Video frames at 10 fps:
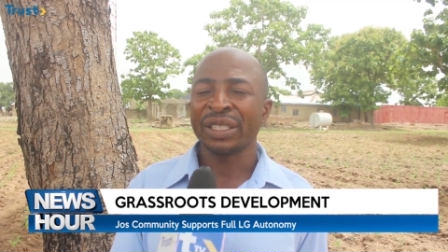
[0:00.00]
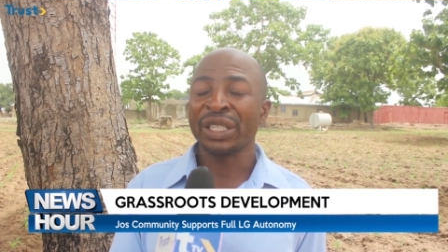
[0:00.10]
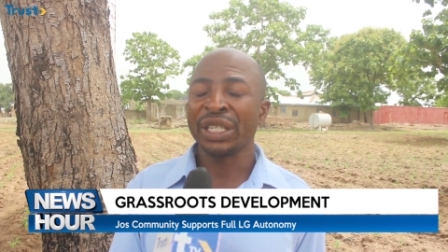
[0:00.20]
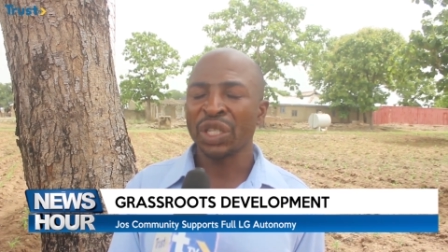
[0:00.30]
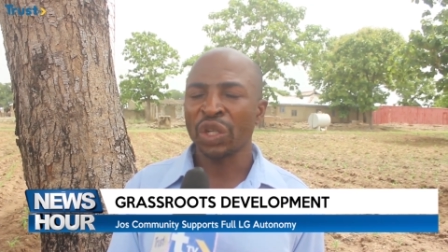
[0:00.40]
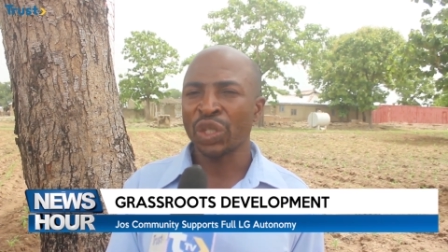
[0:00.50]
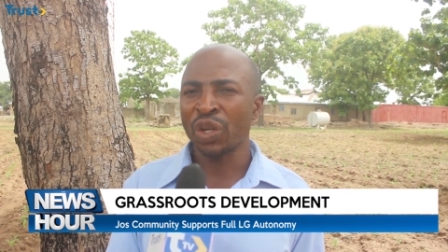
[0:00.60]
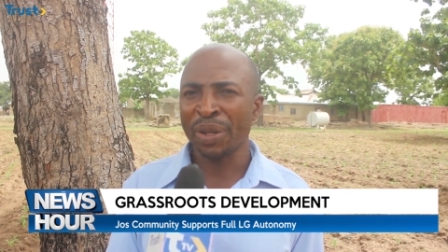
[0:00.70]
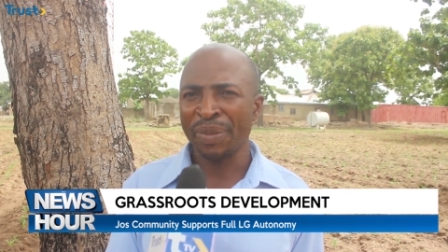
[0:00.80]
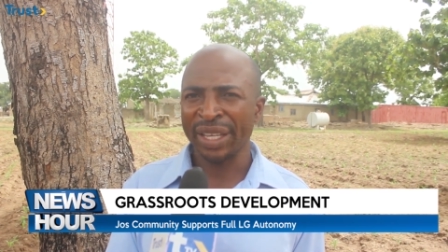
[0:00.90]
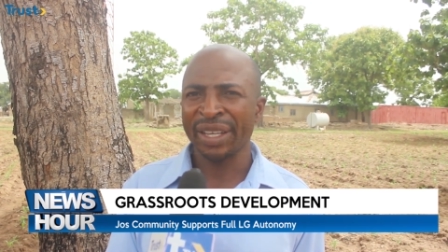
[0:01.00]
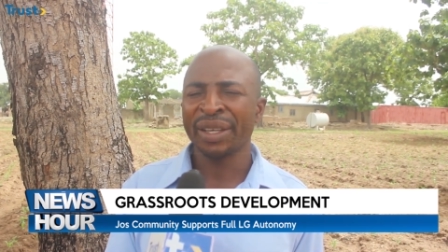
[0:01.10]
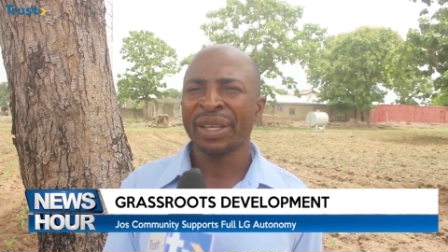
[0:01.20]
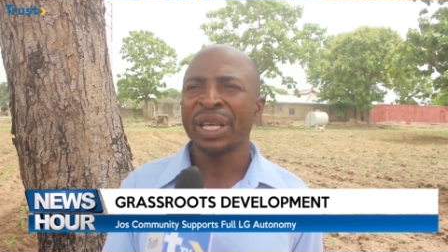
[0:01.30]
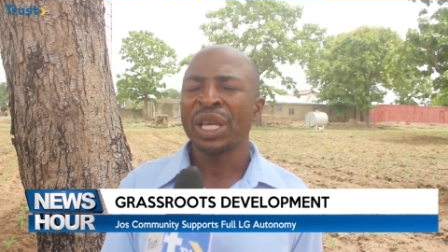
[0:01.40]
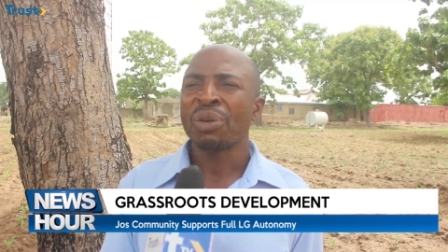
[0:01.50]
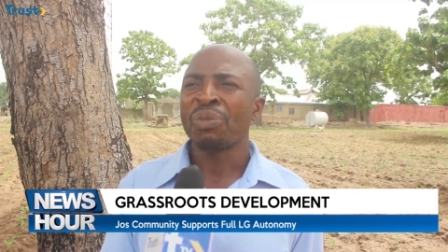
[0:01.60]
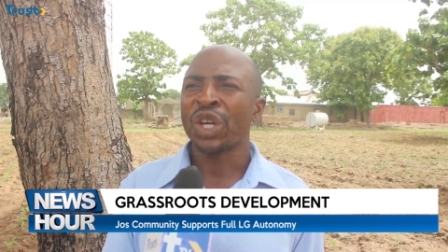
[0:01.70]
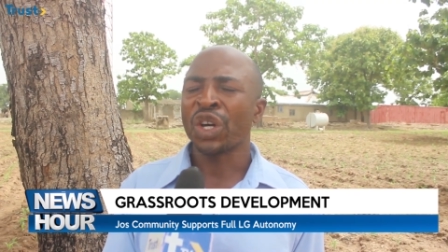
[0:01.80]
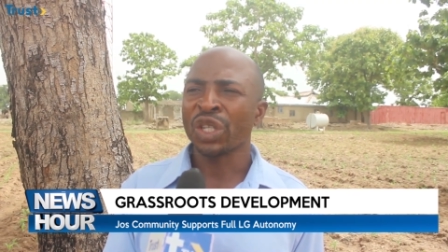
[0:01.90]
this autonomy
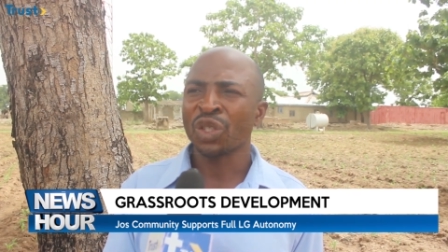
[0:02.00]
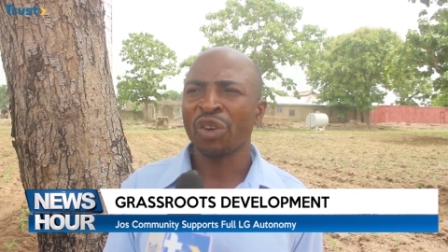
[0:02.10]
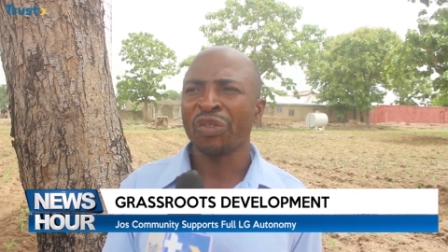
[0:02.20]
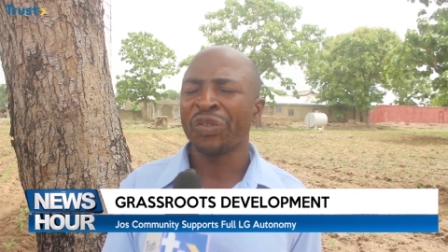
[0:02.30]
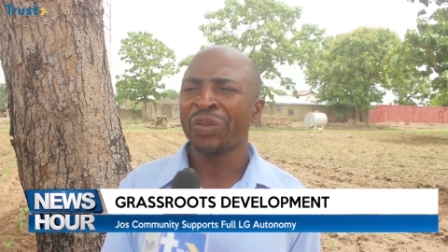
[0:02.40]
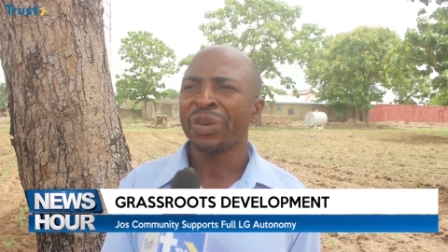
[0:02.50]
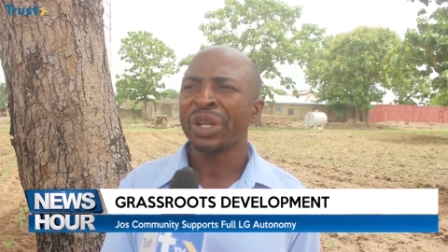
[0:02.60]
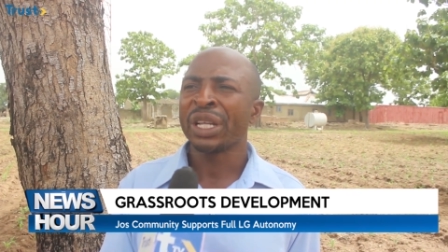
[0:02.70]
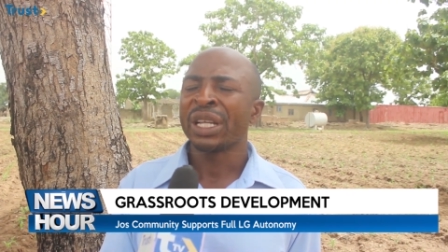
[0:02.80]
because of